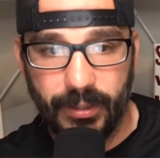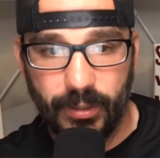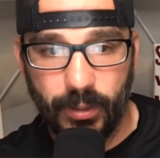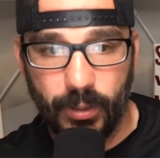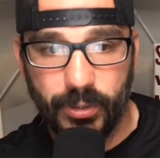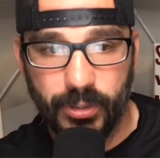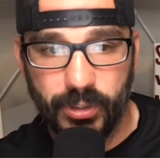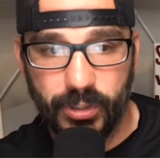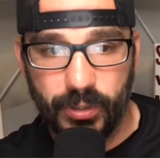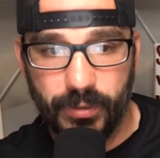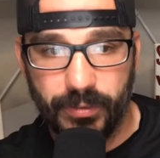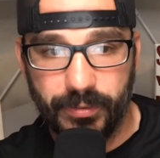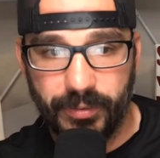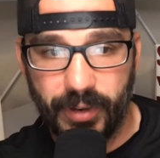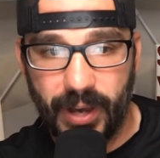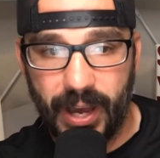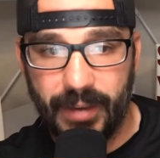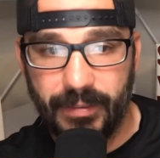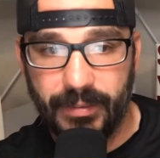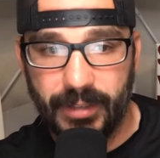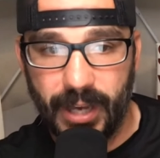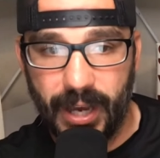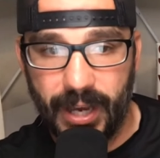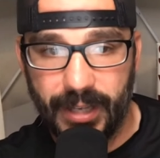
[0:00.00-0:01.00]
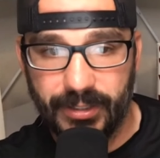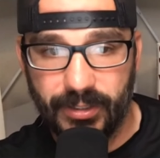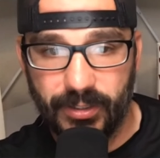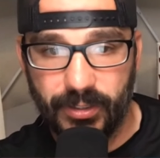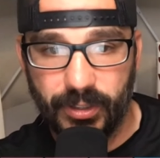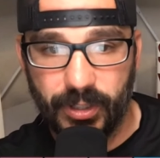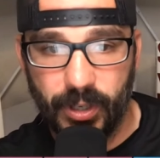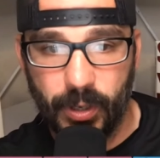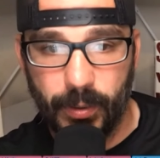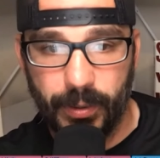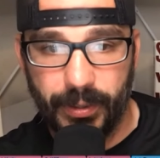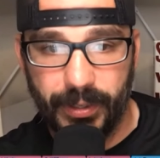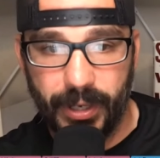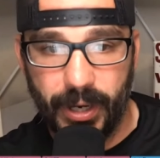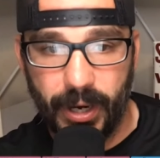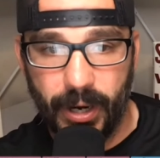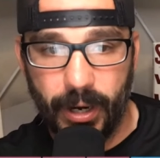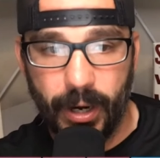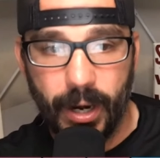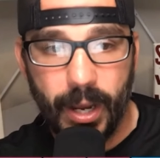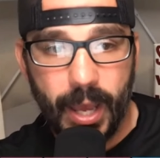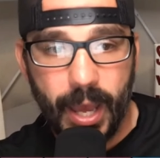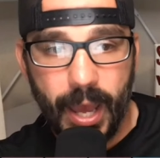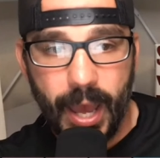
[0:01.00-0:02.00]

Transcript: Those are your 5 guys that are going there.